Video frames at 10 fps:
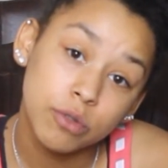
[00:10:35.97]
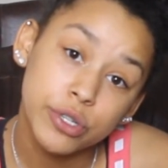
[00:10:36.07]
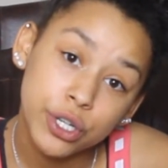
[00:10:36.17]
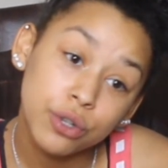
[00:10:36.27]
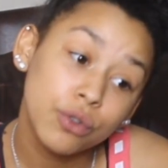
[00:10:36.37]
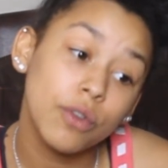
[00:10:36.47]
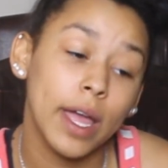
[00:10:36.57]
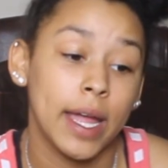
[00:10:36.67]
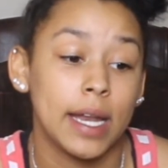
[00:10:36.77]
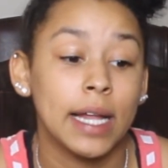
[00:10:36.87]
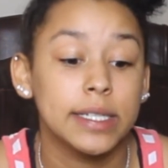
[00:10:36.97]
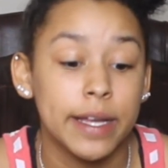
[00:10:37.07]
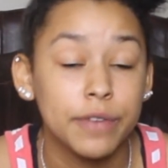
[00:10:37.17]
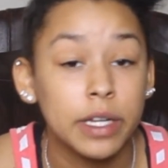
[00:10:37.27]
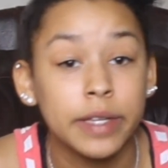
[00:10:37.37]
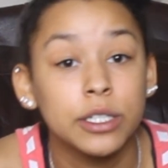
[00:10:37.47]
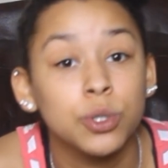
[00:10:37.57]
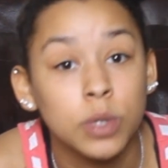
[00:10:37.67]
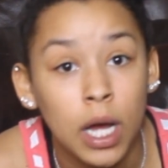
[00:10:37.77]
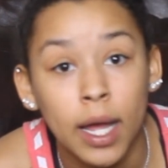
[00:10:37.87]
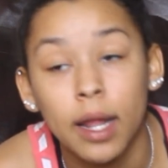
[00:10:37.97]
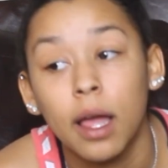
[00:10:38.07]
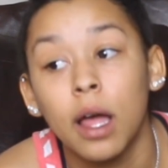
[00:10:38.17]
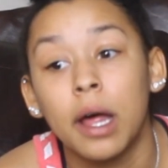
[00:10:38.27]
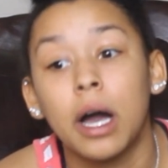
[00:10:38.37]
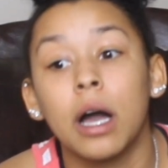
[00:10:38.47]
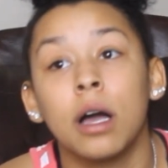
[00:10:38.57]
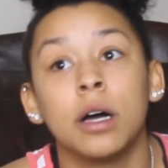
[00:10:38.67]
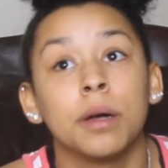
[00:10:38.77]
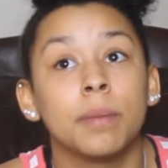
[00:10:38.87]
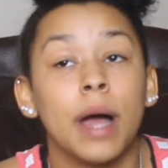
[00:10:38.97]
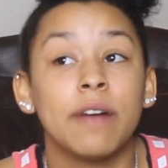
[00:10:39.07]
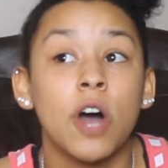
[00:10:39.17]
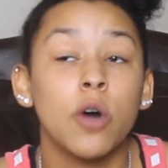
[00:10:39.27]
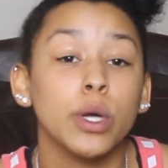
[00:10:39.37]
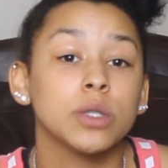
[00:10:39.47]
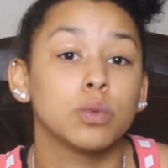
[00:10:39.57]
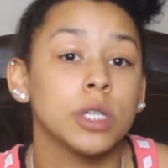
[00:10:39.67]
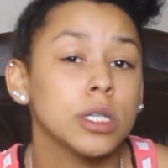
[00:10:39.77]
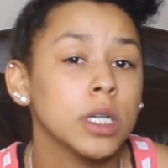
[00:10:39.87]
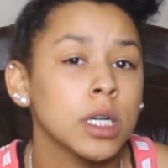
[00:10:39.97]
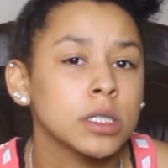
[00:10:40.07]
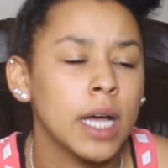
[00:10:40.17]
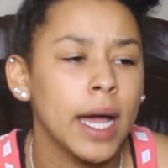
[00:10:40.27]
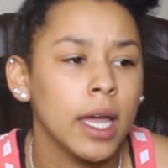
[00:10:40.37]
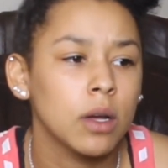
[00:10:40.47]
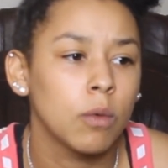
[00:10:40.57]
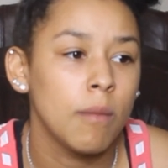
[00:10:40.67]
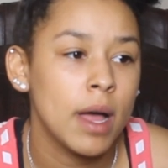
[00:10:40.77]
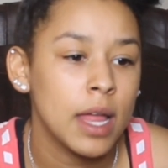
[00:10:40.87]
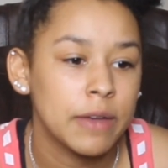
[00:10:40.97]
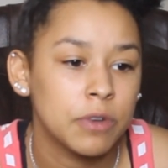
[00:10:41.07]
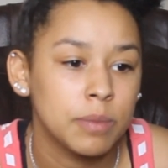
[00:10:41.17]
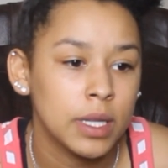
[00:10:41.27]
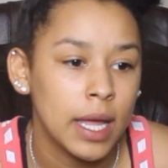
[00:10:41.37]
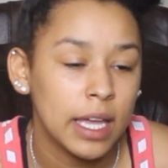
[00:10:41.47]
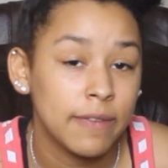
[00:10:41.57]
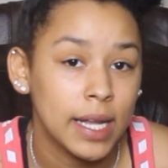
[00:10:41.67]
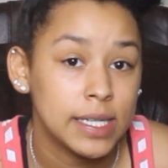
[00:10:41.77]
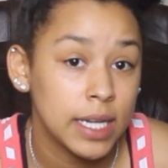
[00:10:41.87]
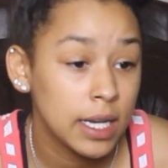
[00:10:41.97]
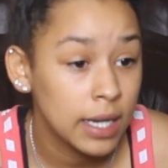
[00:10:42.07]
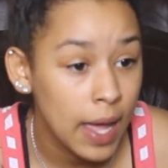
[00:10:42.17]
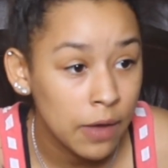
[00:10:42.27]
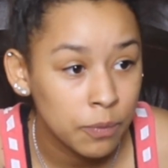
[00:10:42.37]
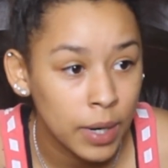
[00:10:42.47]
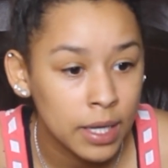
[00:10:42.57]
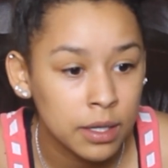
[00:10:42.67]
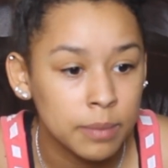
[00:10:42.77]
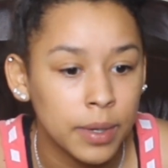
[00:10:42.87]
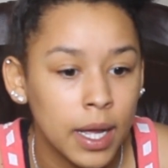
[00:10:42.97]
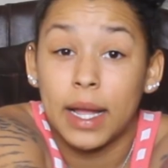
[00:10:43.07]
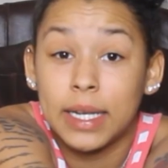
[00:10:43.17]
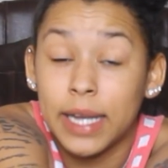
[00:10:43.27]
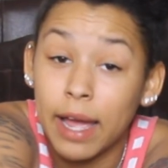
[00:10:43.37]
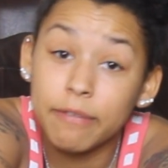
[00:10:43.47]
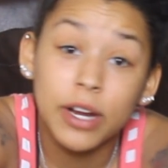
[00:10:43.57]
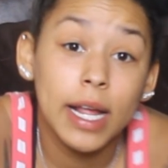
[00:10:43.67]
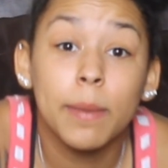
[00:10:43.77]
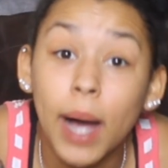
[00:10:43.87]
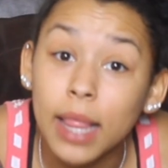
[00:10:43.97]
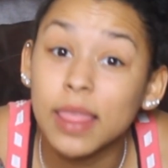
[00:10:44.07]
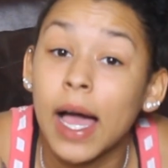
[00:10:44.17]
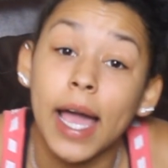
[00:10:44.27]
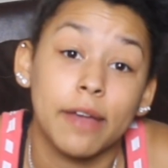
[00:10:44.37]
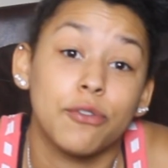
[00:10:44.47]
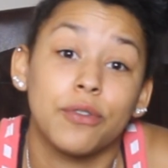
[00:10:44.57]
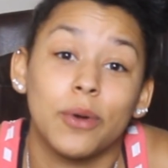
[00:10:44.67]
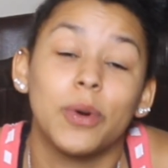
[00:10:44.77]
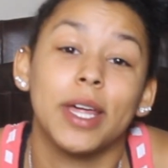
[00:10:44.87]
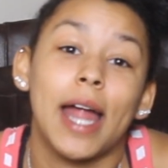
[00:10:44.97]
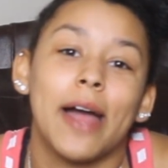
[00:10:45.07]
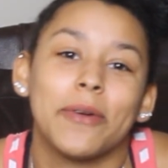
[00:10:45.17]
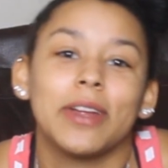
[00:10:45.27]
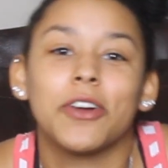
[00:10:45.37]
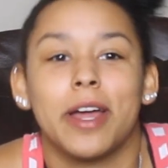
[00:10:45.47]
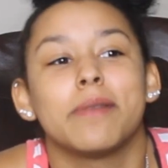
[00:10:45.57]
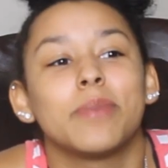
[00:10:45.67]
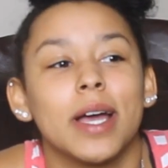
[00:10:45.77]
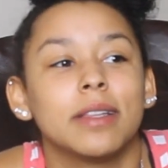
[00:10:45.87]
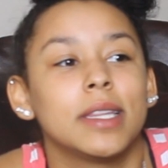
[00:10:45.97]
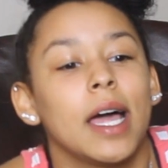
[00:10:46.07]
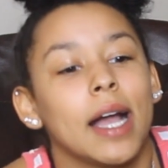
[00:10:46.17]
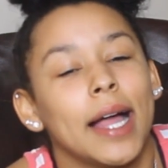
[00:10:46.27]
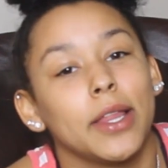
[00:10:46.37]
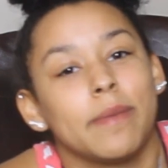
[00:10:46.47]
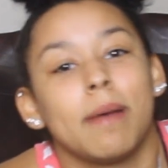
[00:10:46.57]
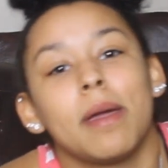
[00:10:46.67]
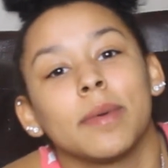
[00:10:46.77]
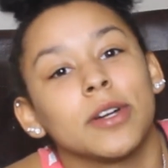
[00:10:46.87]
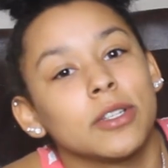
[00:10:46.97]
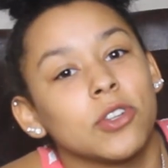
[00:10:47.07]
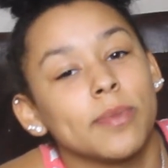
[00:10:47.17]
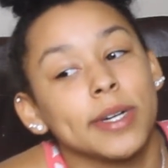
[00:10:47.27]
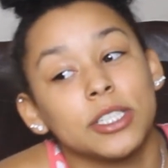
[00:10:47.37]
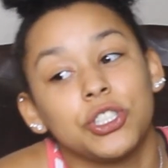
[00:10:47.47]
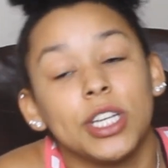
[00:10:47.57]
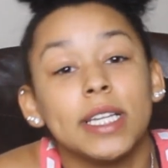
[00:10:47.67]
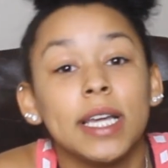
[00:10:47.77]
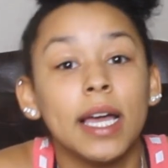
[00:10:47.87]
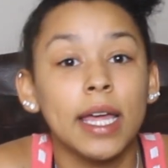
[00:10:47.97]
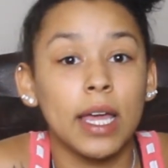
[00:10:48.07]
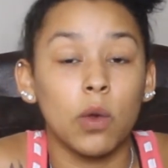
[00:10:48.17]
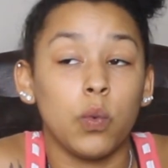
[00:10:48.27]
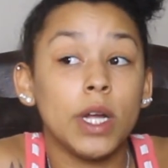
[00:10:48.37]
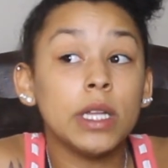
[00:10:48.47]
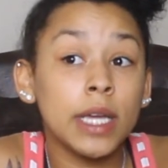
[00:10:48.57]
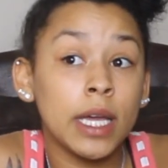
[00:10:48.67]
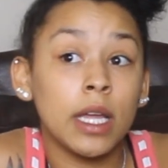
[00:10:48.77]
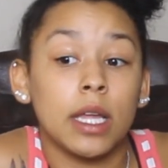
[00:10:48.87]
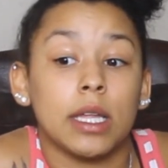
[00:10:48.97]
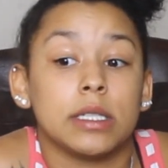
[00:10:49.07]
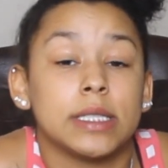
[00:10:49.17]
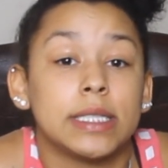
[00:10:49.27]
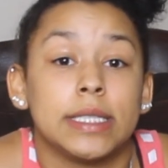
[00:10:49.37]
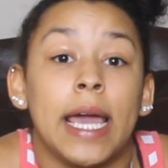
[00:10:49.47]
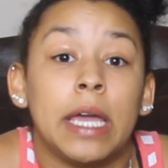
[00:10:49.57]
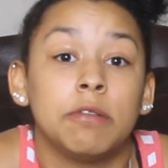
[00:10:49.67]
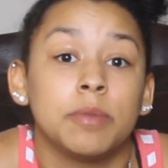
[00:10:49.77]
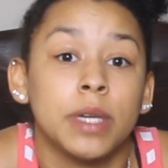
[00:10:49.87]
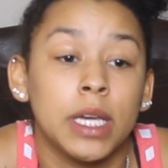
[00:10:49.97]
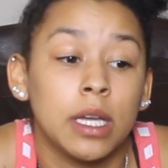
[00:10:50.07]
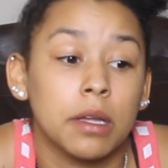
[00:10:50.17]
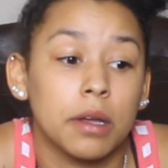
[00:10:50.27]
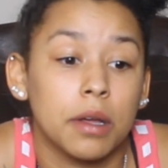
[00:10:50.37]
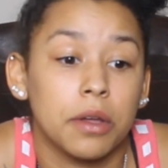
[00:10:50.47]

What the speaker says: too, and I definitely do not. I've always wondered, like, what my life would be like if I didn't have Braylon, but never in my life would I regret Braylon. Like, I love my baby girl so much. She really saved me